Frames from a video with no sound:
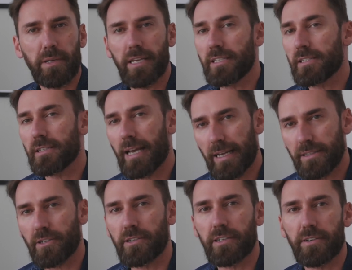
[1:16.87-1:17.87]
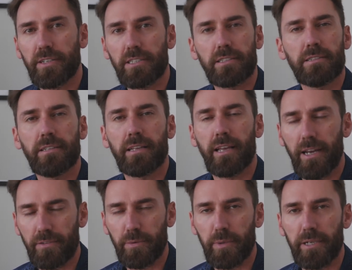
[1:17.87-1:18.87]
It's @ArntEriksen
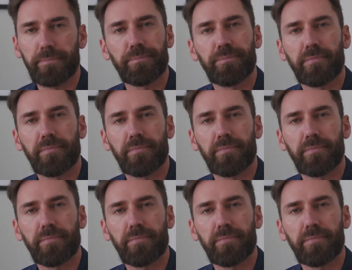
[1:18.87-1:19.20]
everywhere.